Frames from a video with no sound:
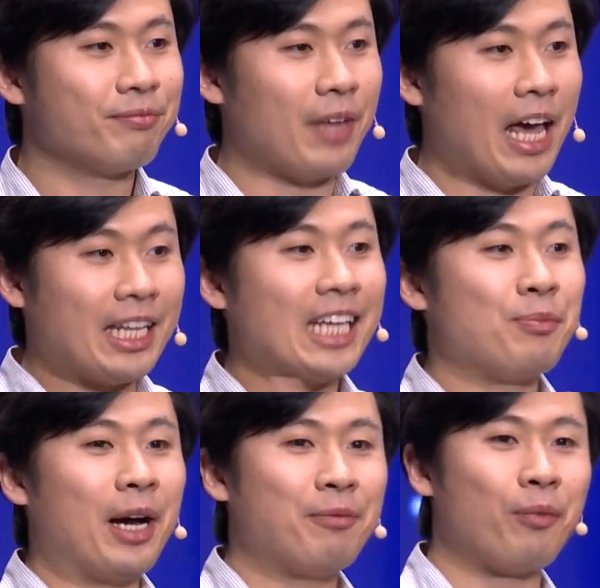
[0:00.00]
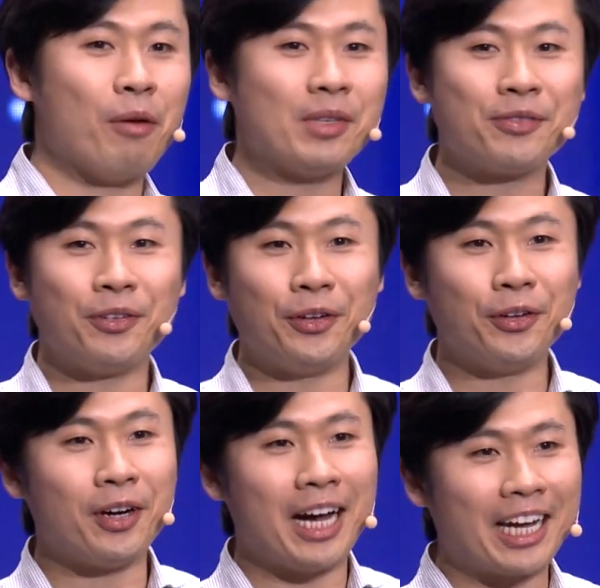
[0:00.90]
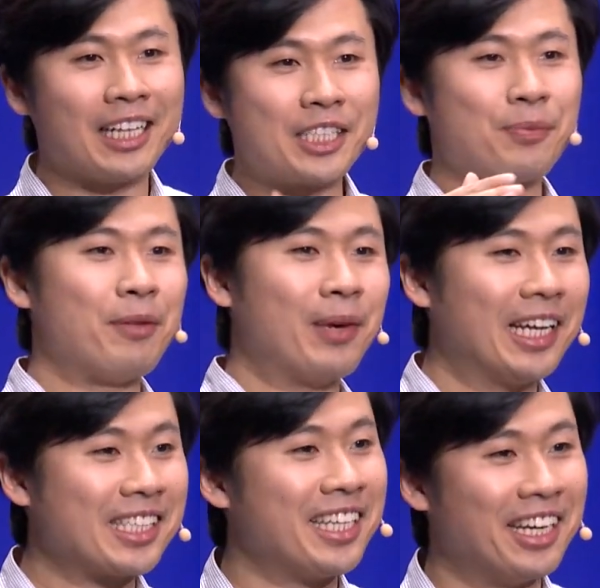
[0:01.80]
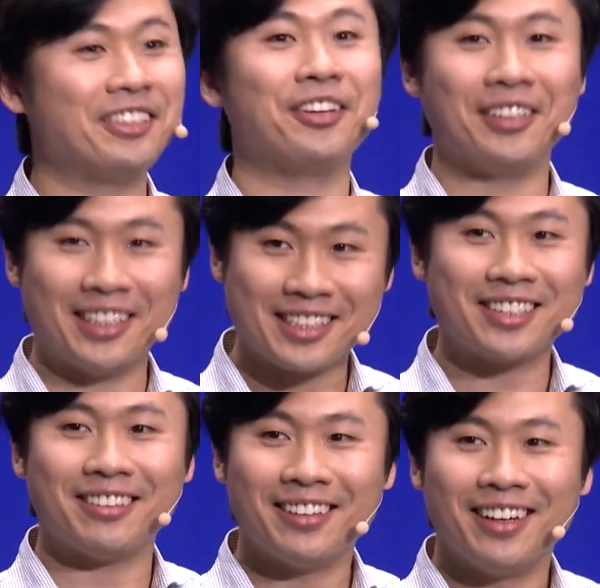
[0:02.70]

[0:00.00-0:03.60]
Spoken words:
And that's my promise for you. I gotta spend my next 10 years on this too.